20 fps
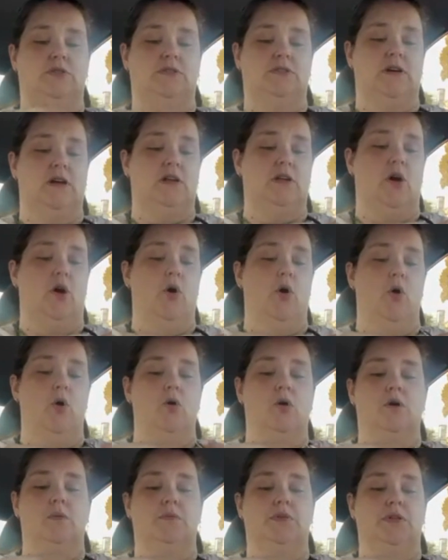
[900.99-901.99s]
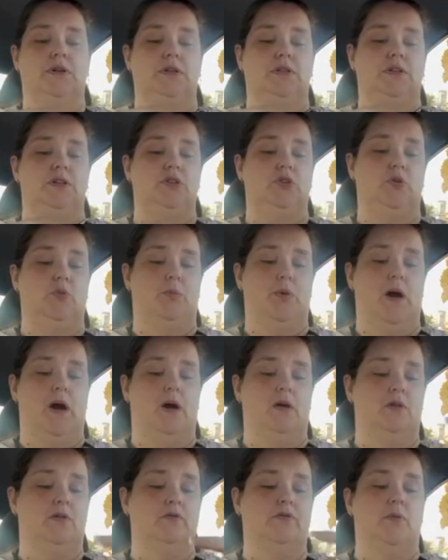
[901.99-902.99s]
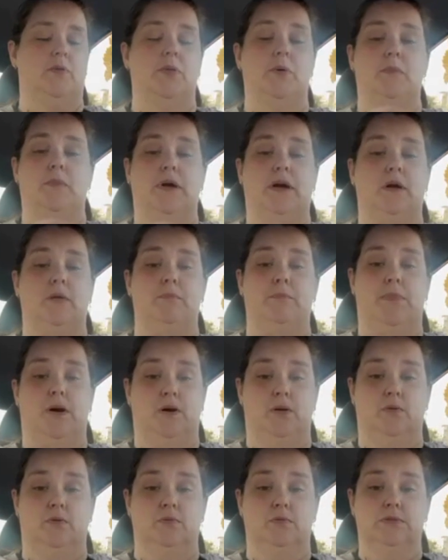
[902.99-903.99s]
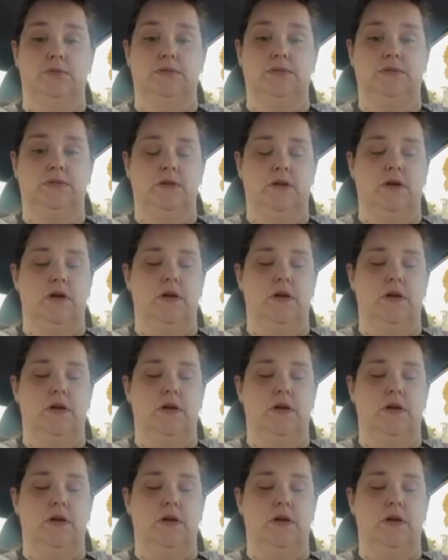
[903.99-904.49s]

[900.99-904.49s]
design a whole completely new pattern from the bare bones,